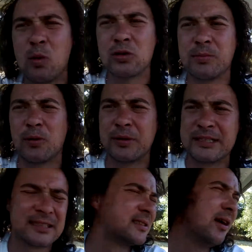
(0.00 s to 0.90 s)
multiple
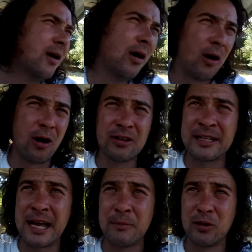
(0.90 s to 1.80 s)
reasons. All the
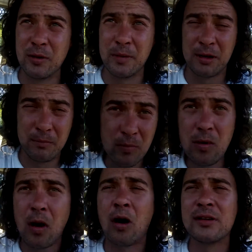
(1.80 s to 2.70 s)
damn aluminum,
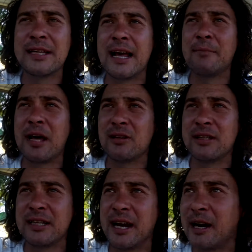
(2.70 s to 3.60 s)
all the damn metal
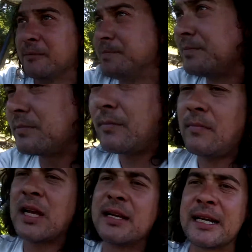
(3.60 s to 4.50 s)
in there.
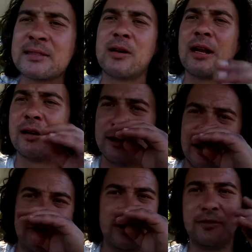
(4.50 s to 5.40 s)
Guess what? I don't know
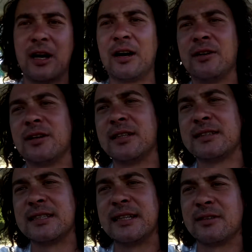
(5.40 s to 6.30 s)
if you've uh, heard of
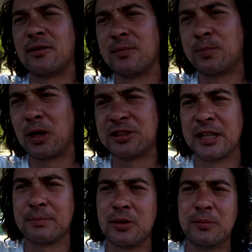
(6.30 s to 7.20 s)
this thing called
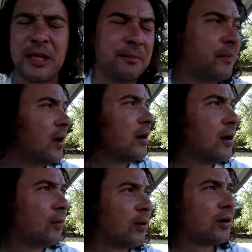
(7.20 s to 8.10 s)
Project Bluebeam.
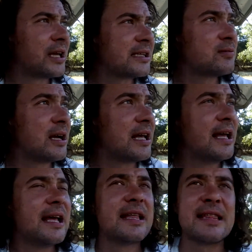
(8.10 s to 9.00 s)
Well, guess what?
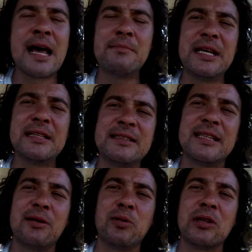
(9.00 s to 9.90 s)
That means
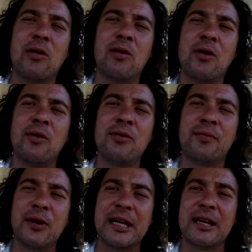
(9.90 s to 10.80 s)
that with all the
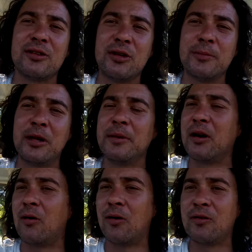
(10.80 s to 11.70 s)
freaking aluminum and
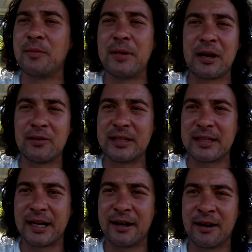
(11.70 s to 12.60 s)
all the metal in
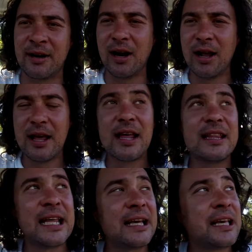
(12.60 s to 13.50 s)
the air,
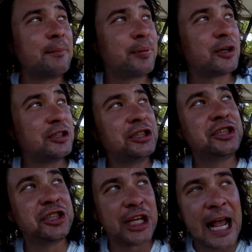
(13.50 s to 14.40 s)
they can
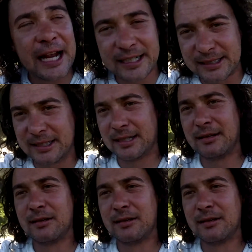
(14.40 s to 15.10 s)
project,